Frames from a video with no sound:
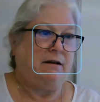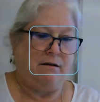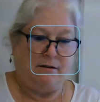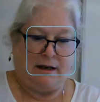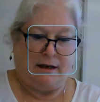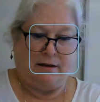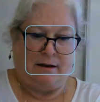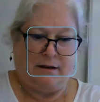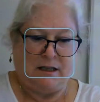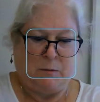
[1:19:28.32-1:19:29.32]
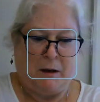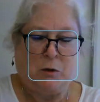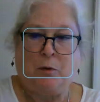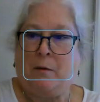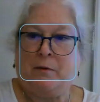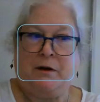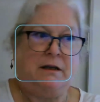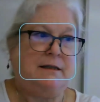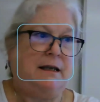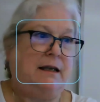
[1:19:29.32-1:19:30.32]
here that in the special
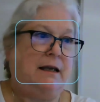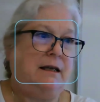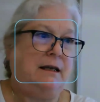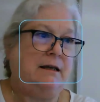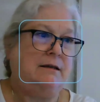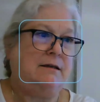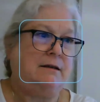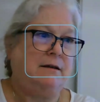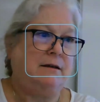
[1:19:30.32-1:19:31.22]
properties that it is